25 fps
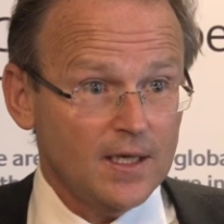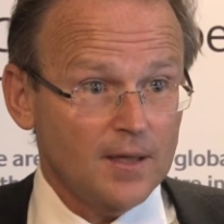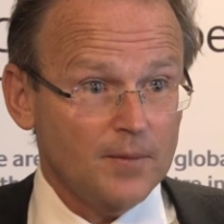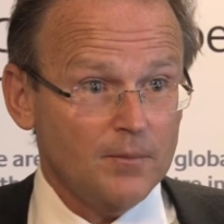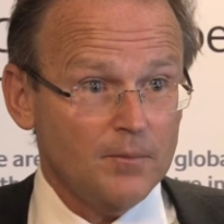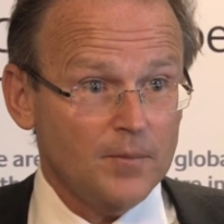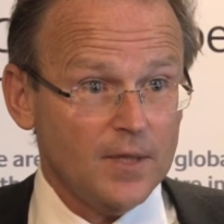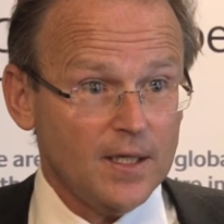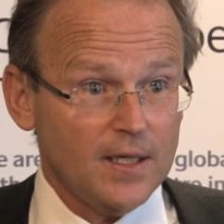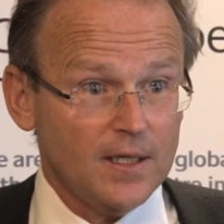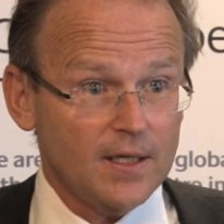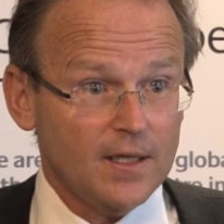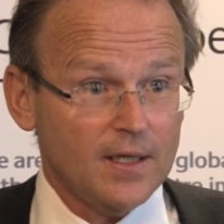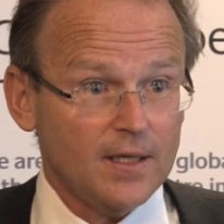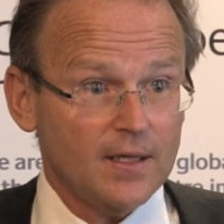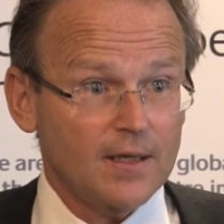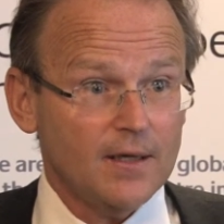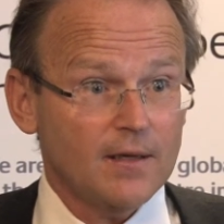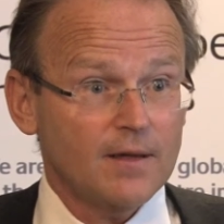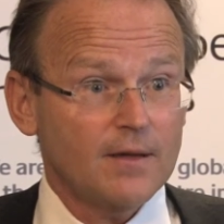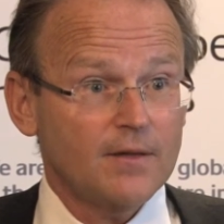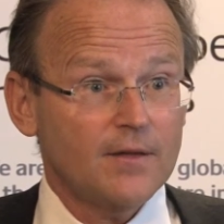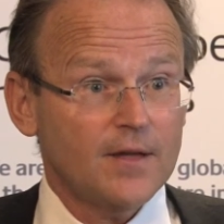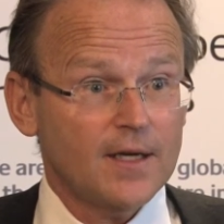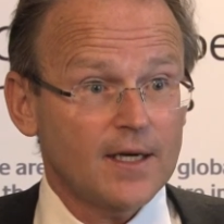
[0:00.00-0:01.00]
meaning
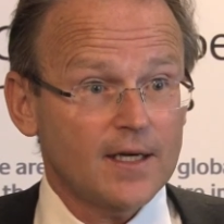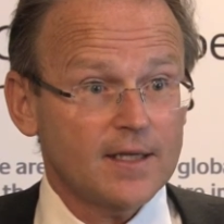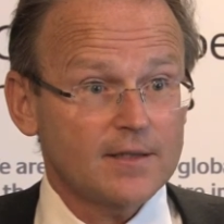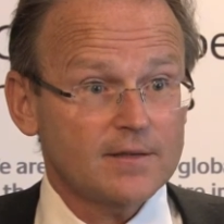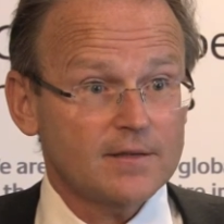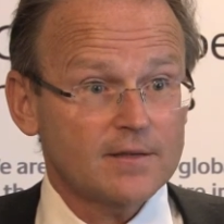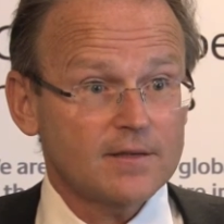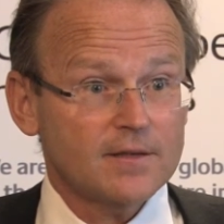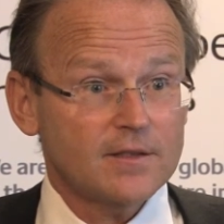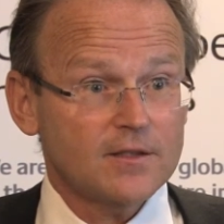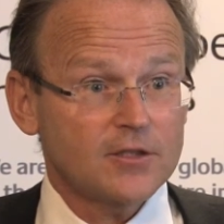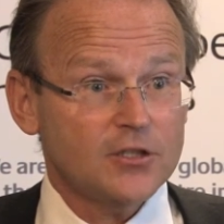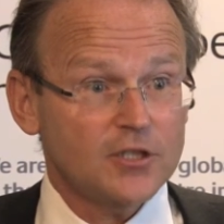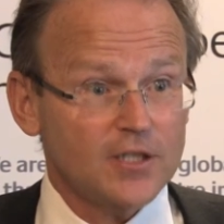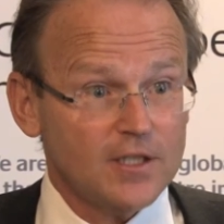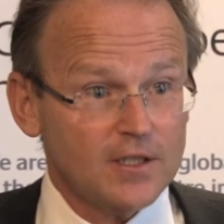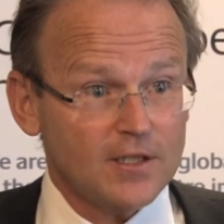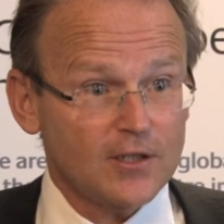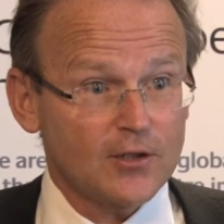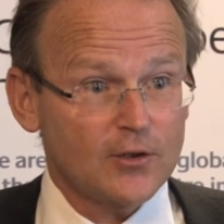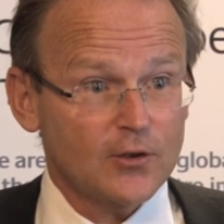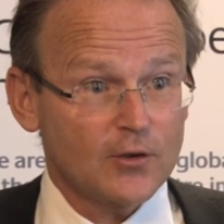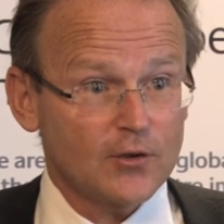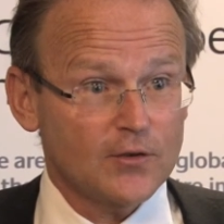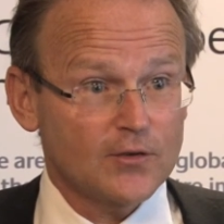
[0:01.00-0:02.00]
that
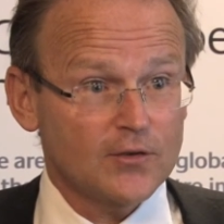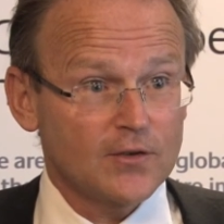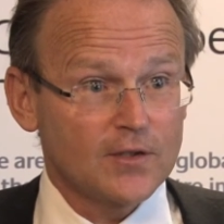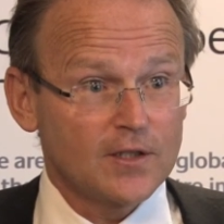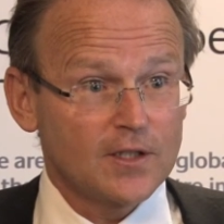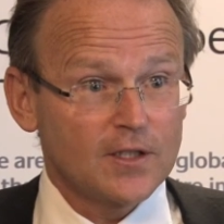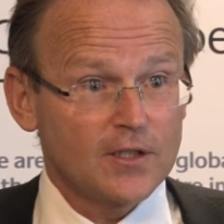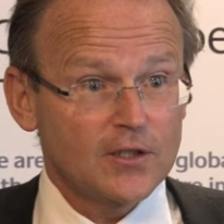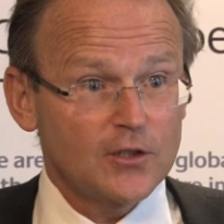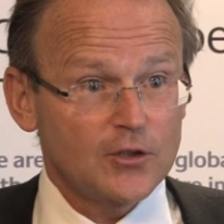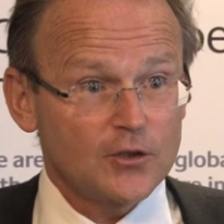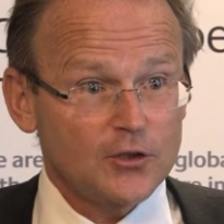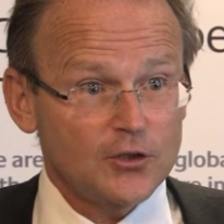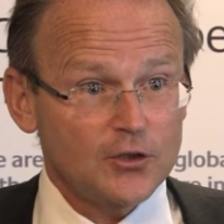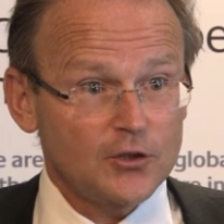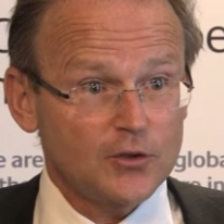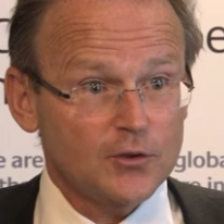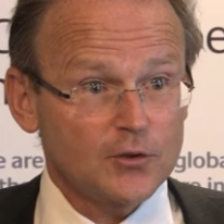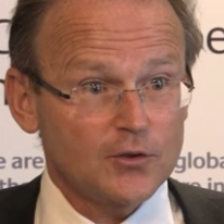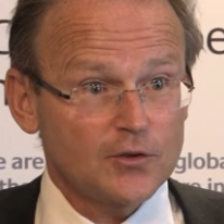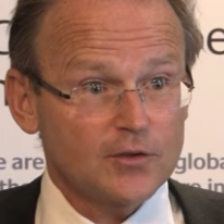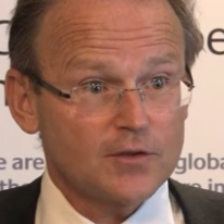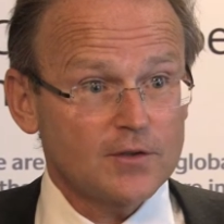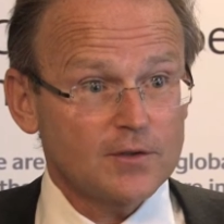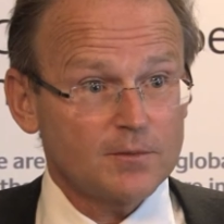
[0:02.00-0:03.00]
Citycon
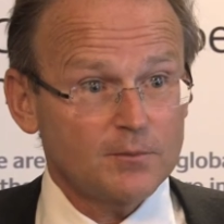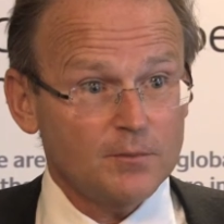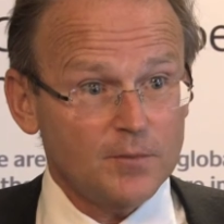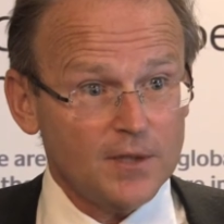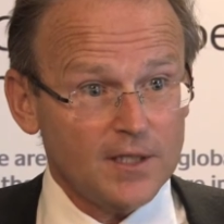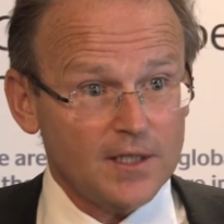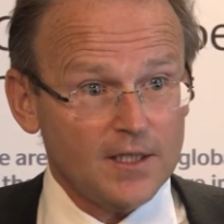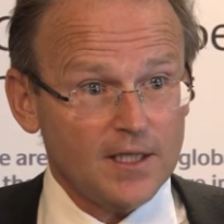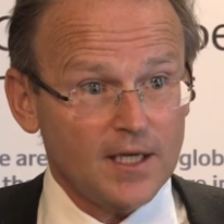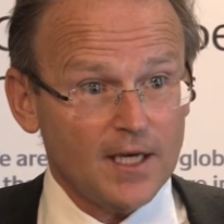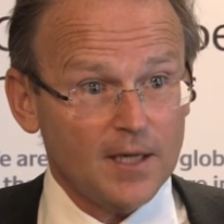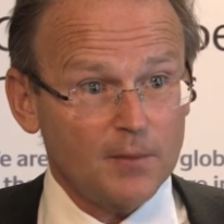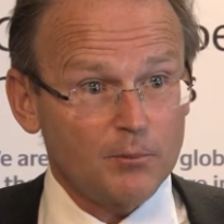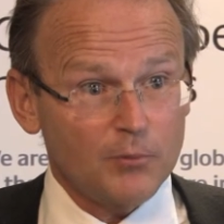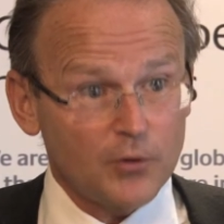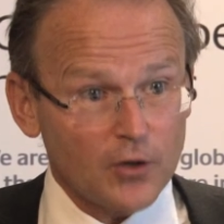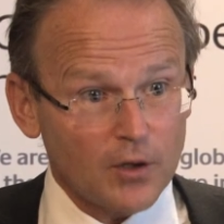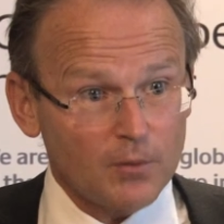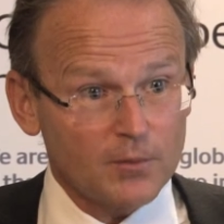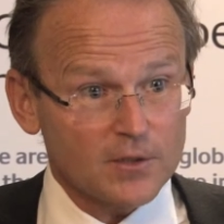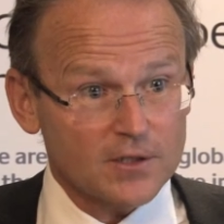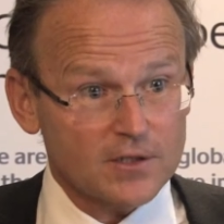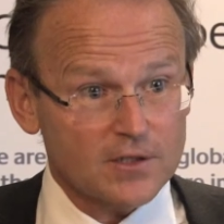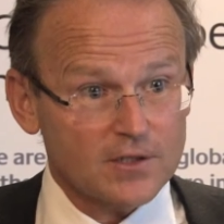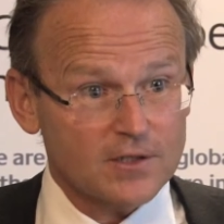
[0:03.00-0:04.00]
should be a
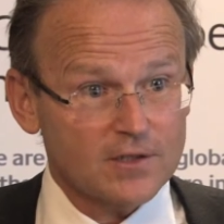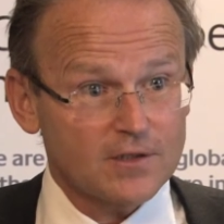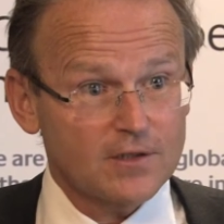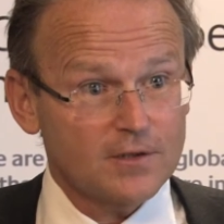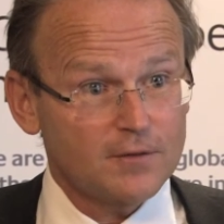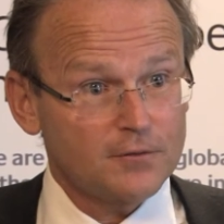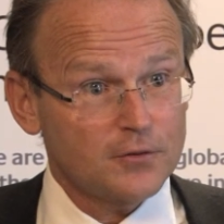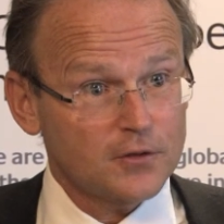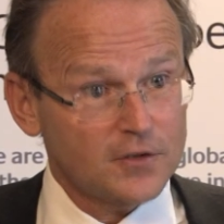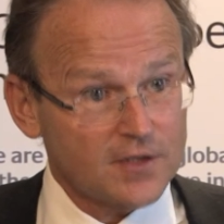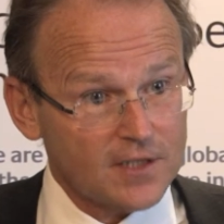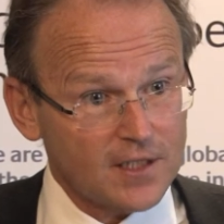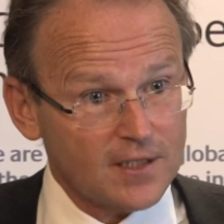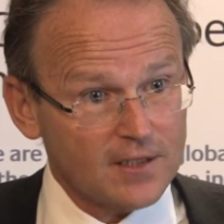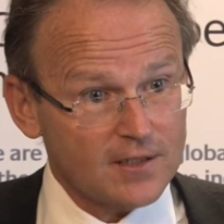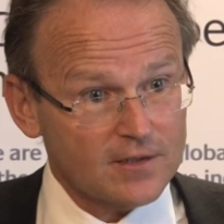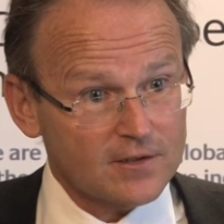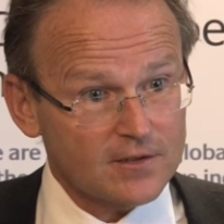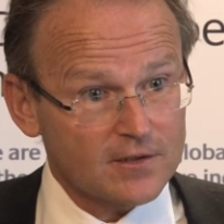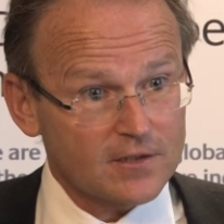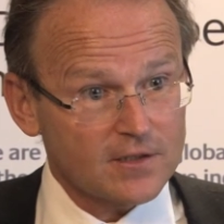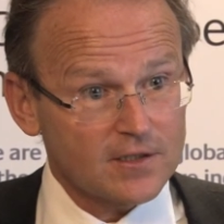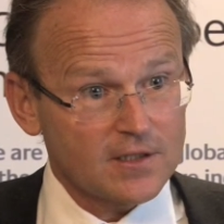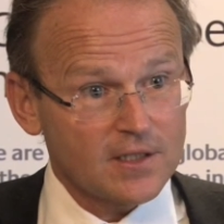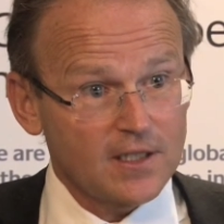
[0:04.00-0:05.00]
promise for
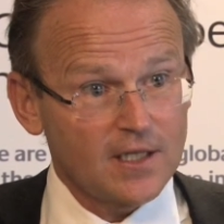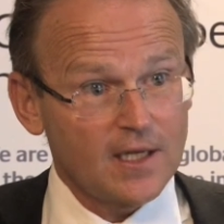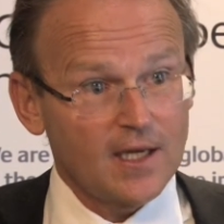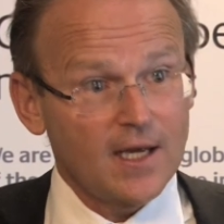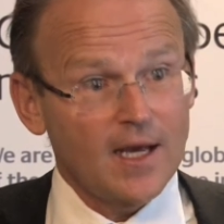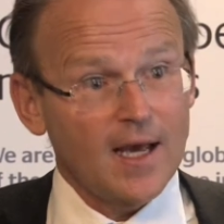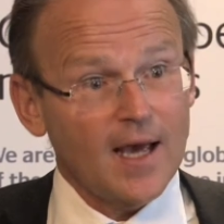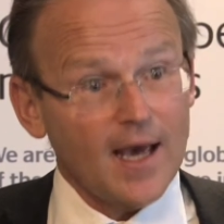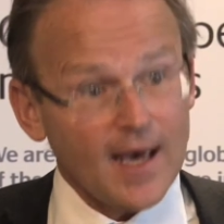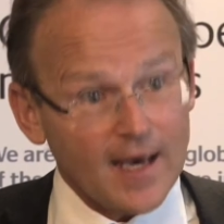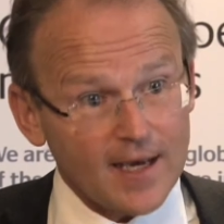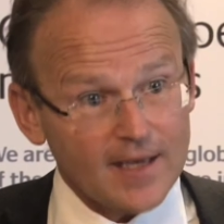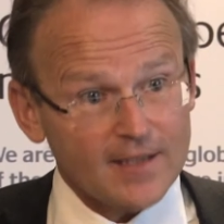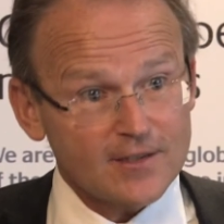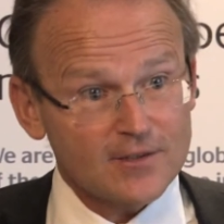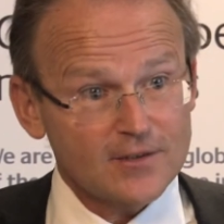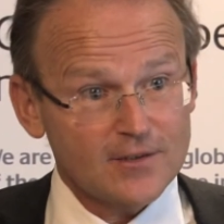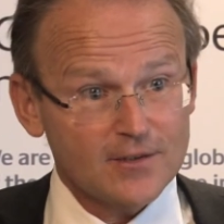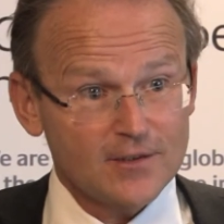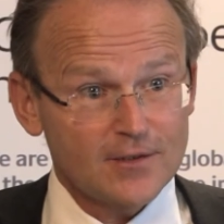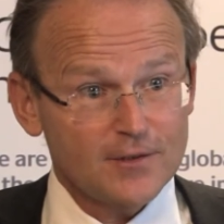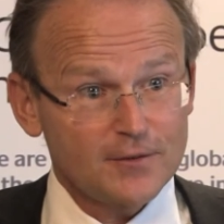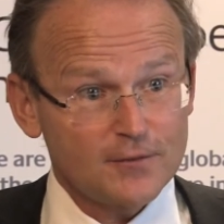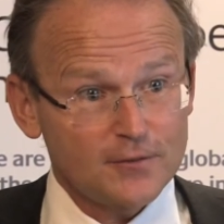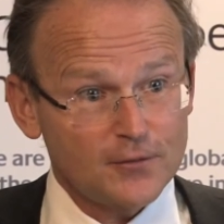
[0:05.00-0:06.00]
tenants and
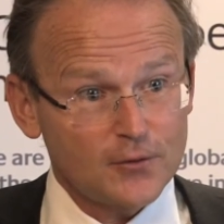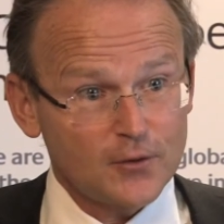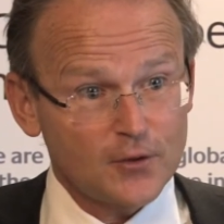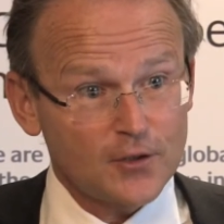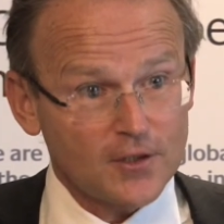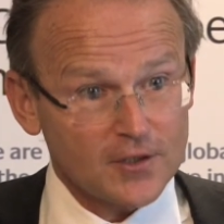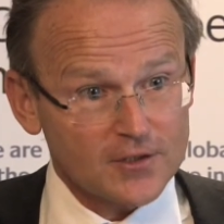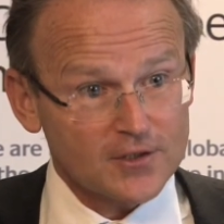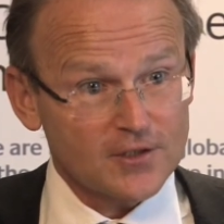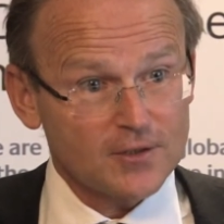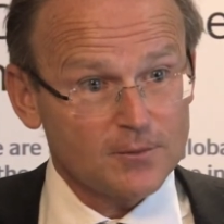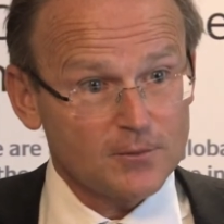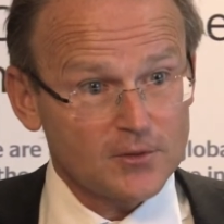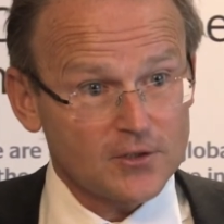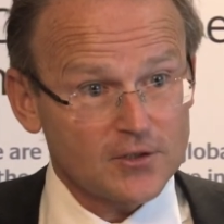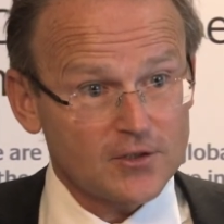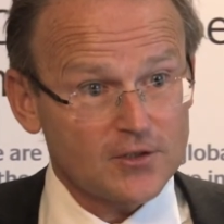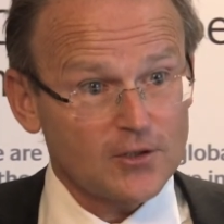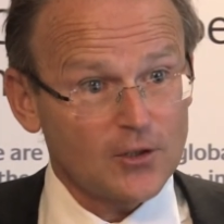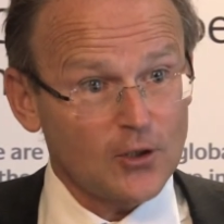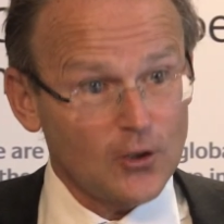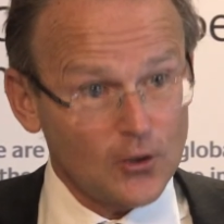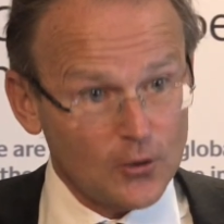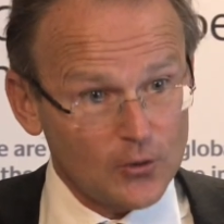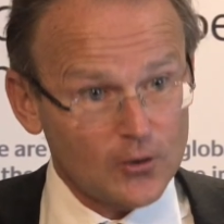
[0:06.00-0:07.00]
for customers,
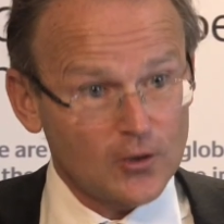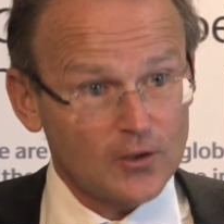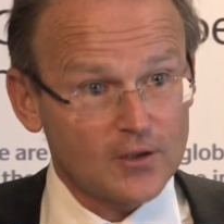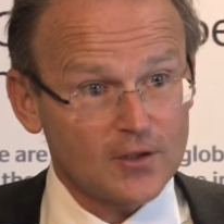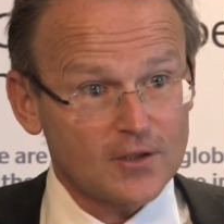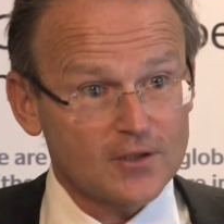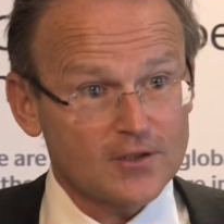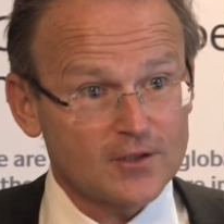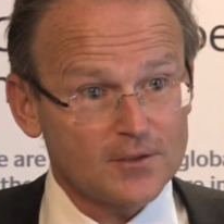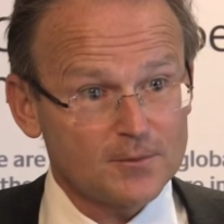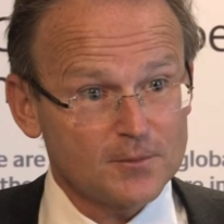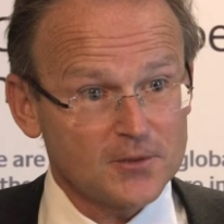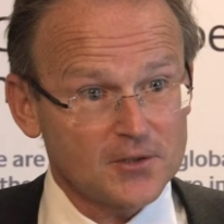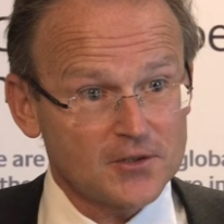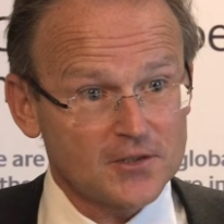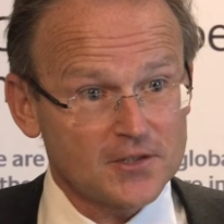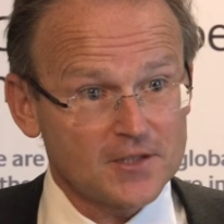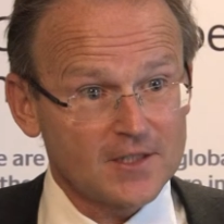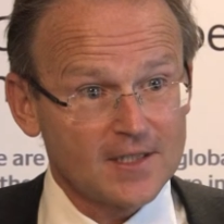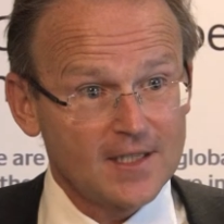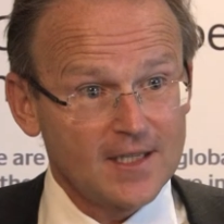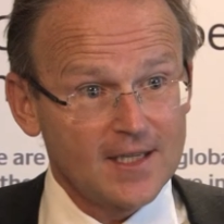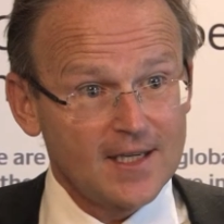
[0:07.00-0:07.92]
local customers,